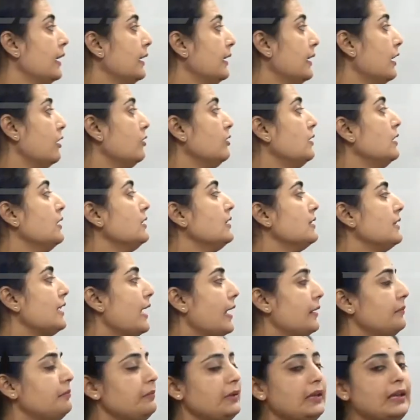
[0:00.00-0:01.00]
Now this
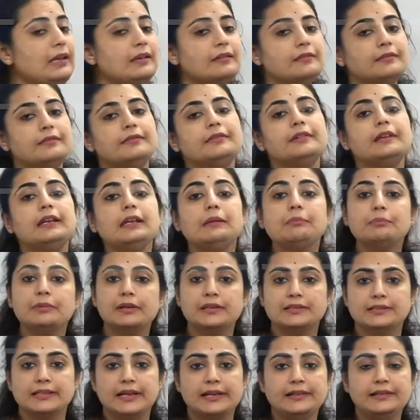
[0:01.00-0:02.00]
can be
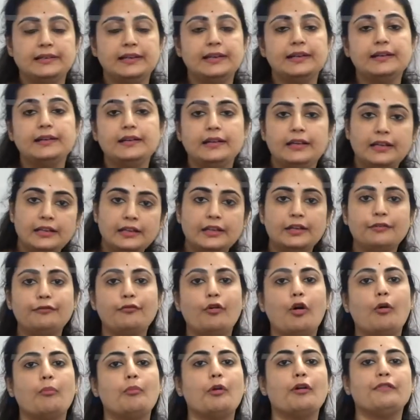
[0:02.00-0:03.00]
represented in the
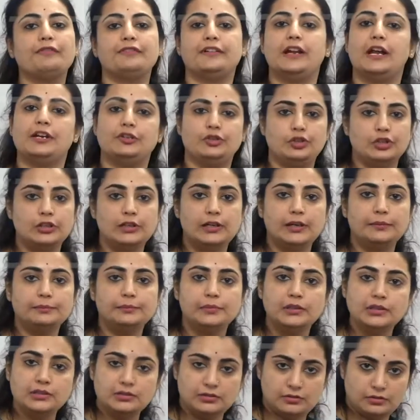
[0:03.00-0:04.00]
form of rational
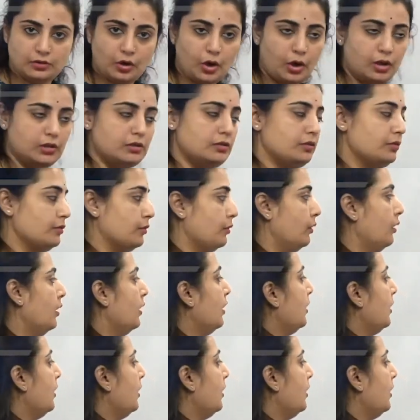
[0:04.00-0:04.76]
numbers also.